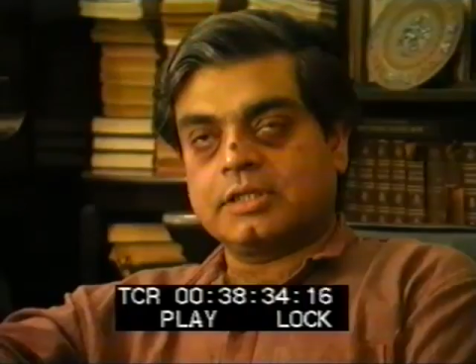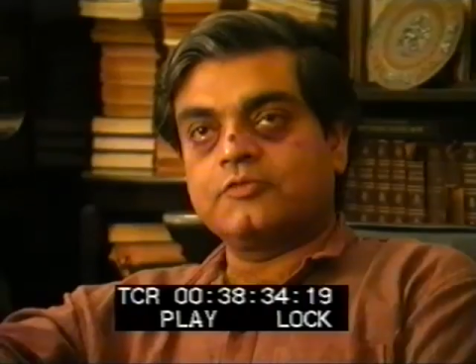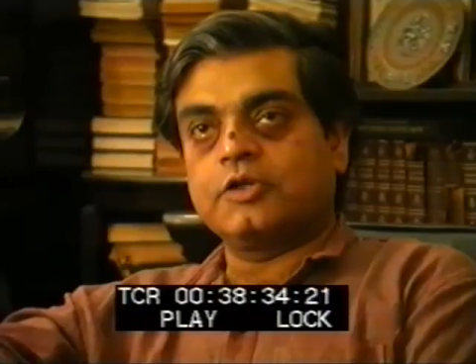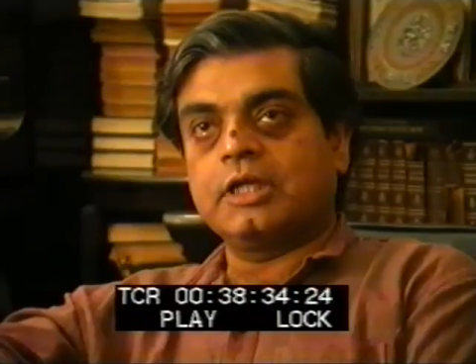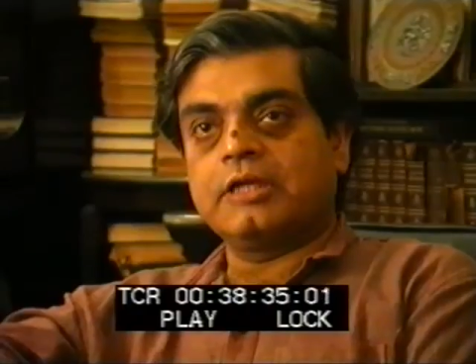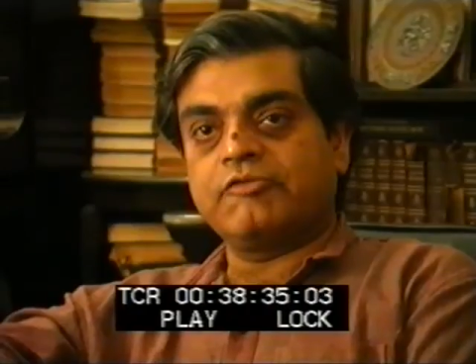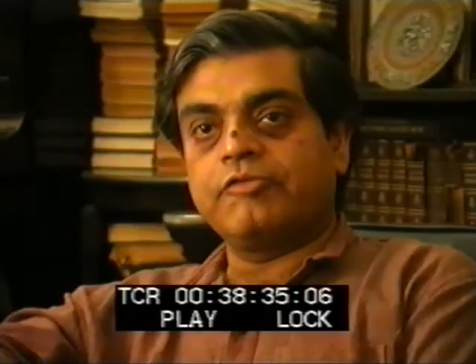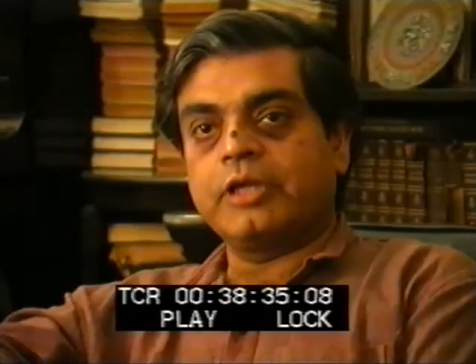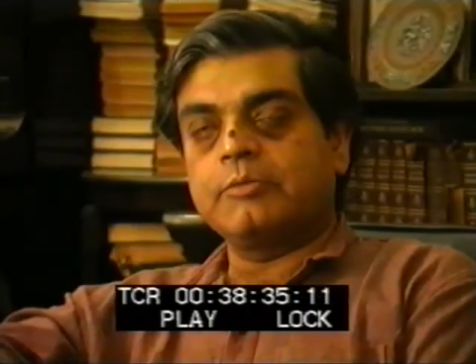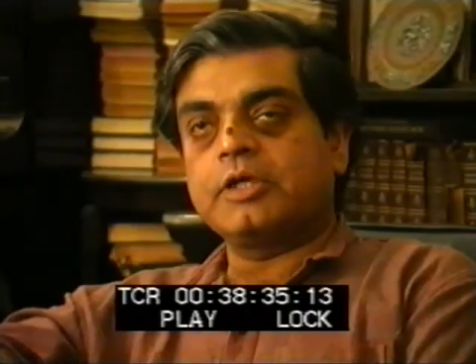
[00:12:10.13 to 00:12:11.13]
That's what he loved
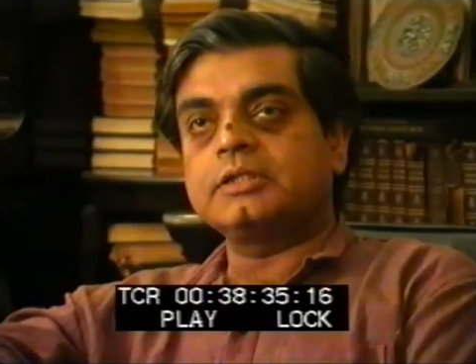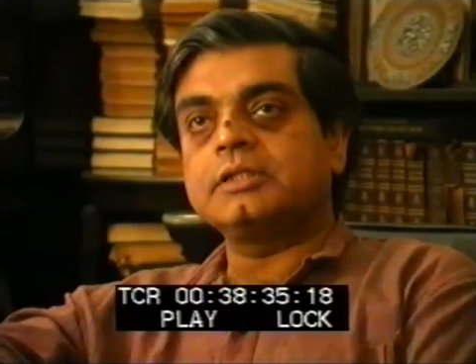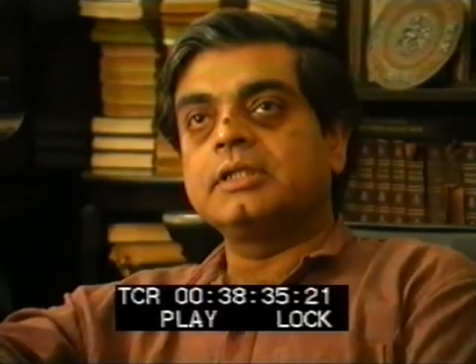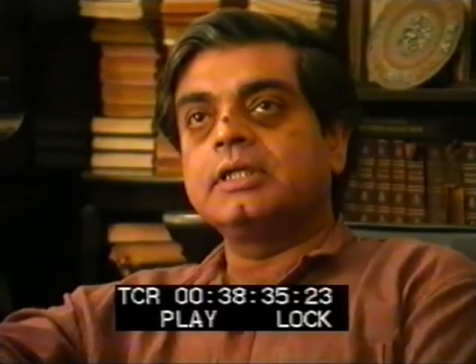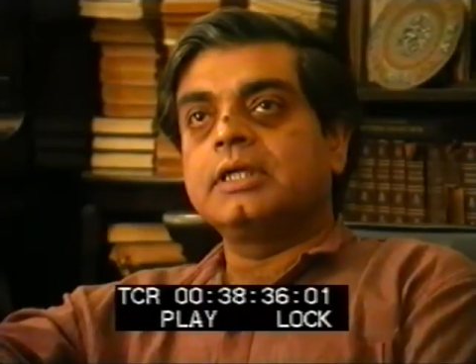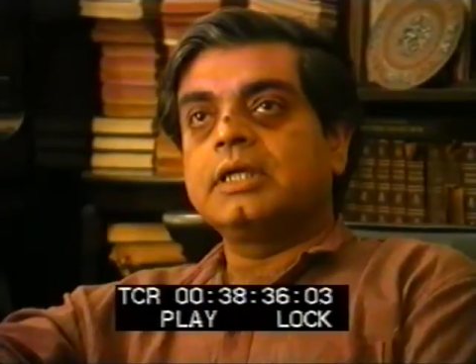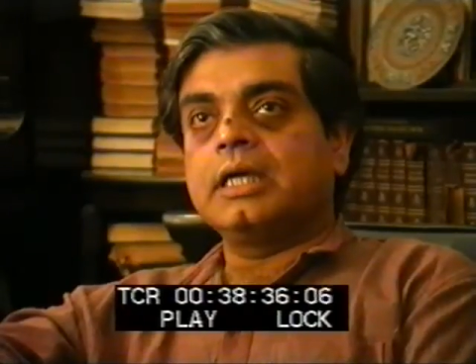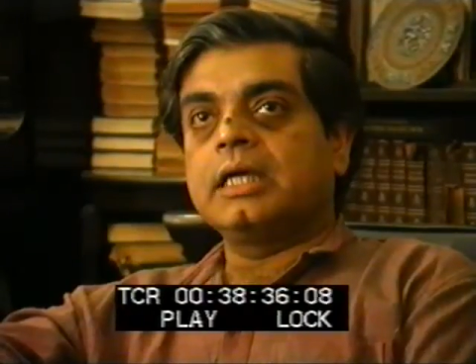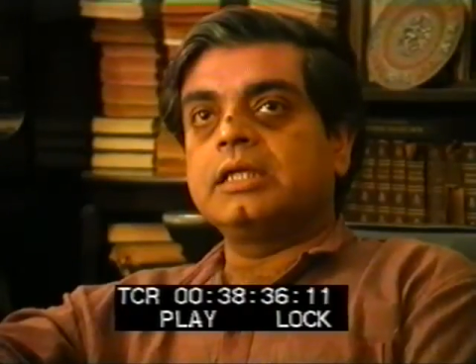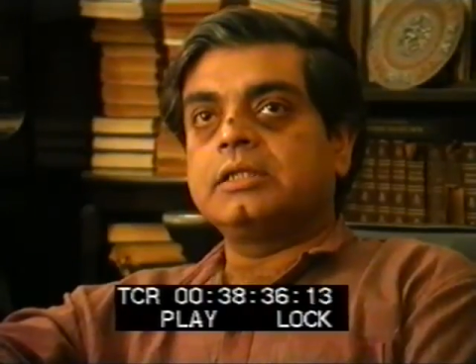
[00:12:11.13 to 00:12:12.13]
very much,
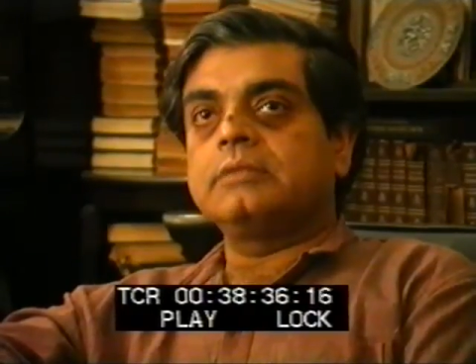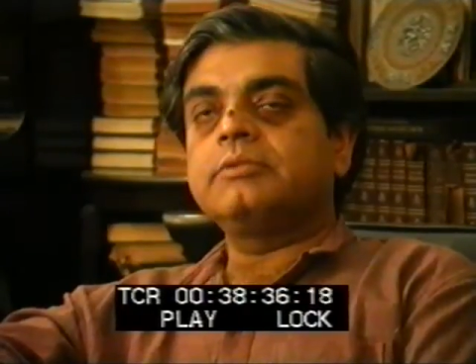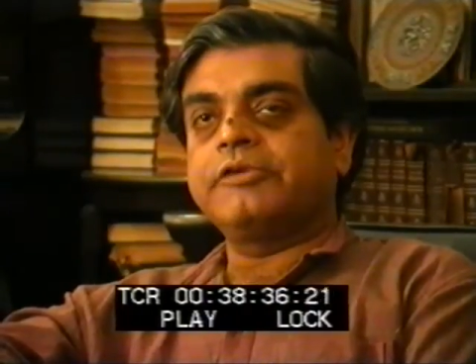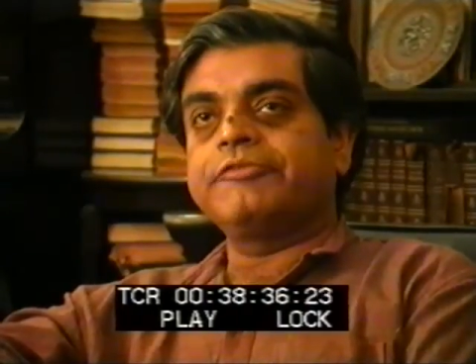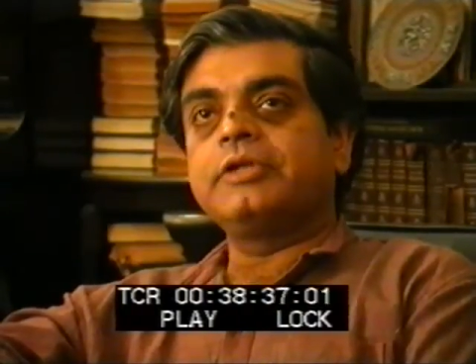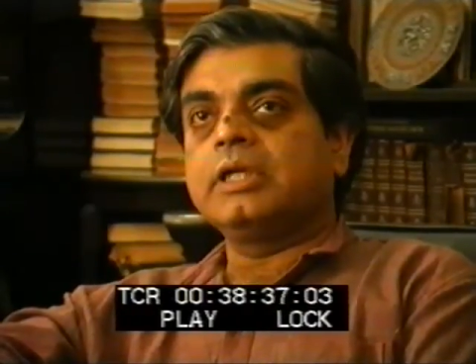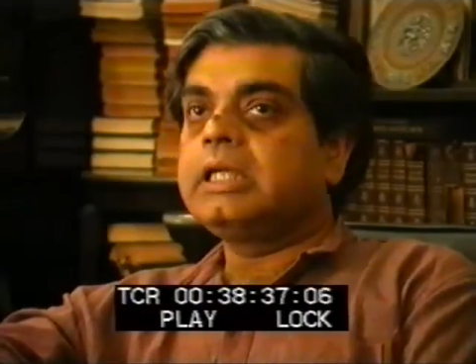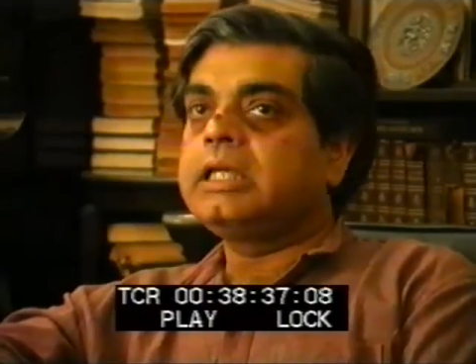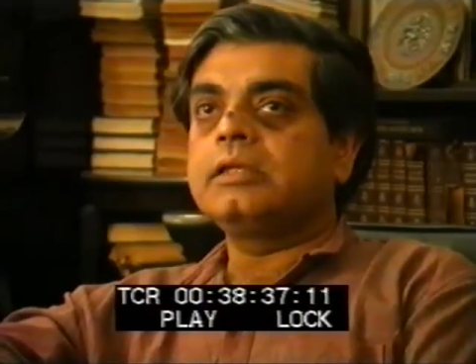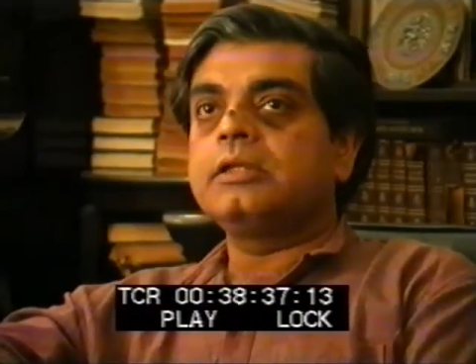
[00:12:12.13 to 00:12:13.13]
and
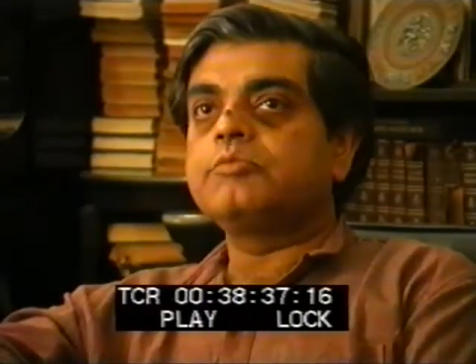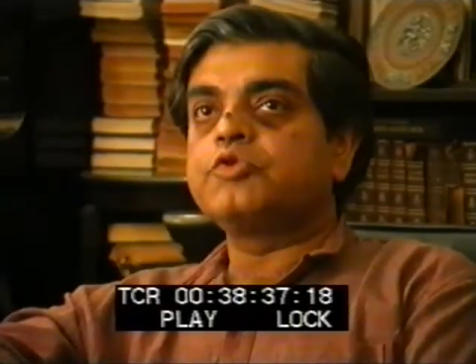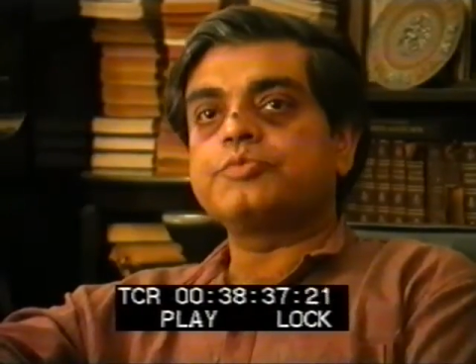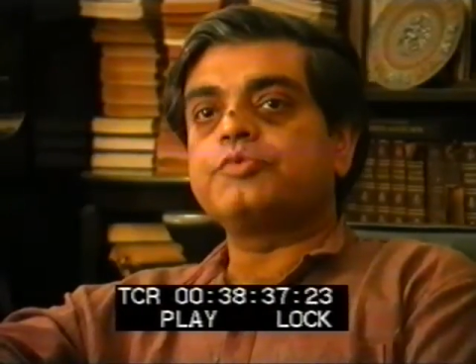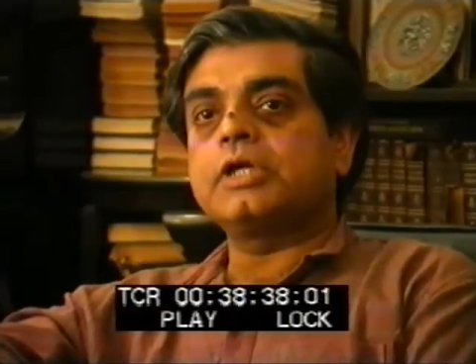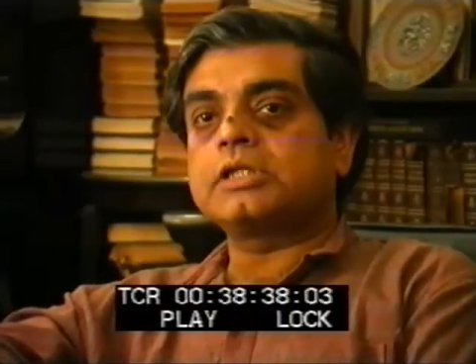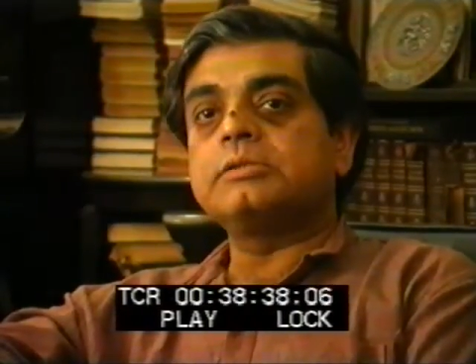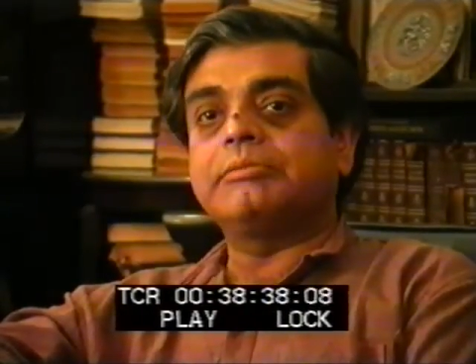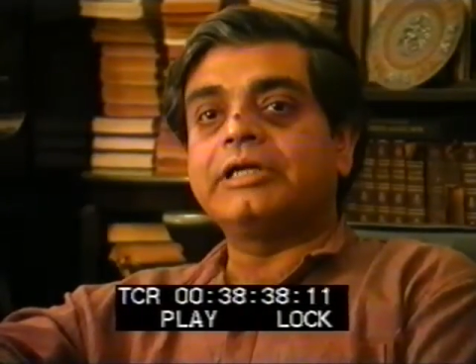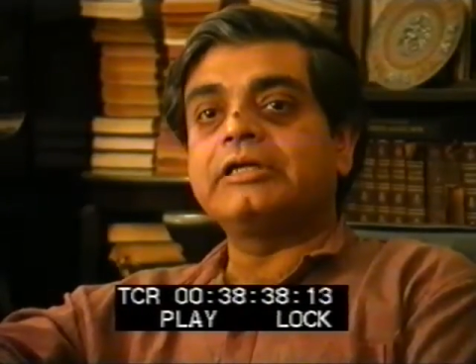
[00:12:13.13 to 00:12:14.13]
definitely the
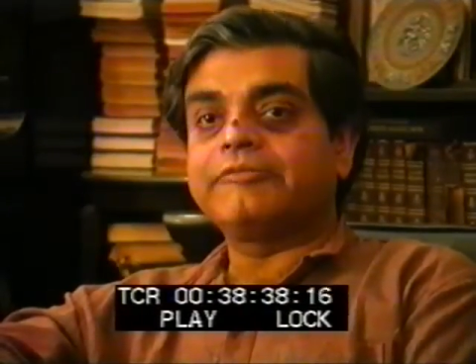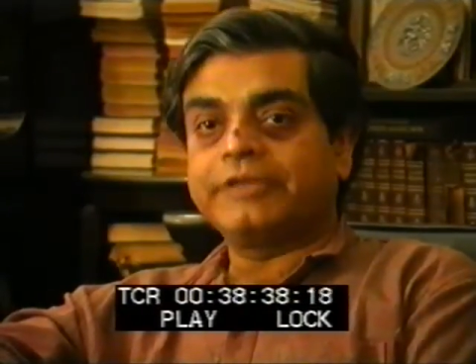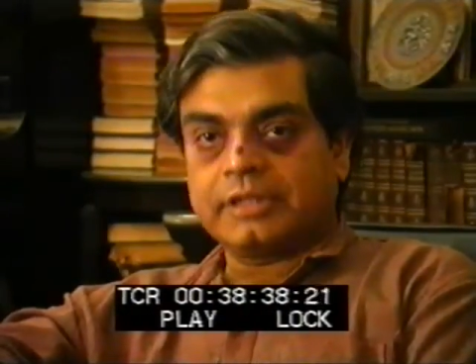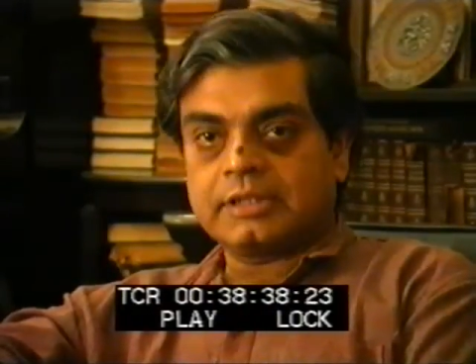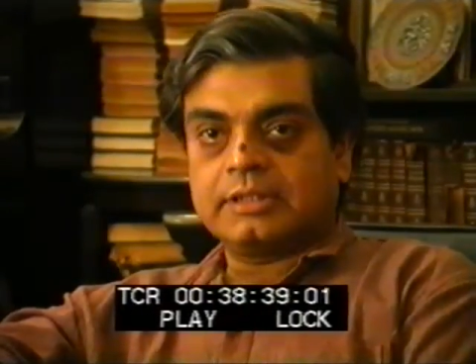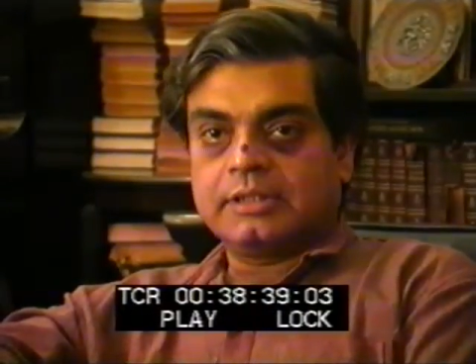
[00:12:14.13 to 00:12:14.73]
post-production part of it.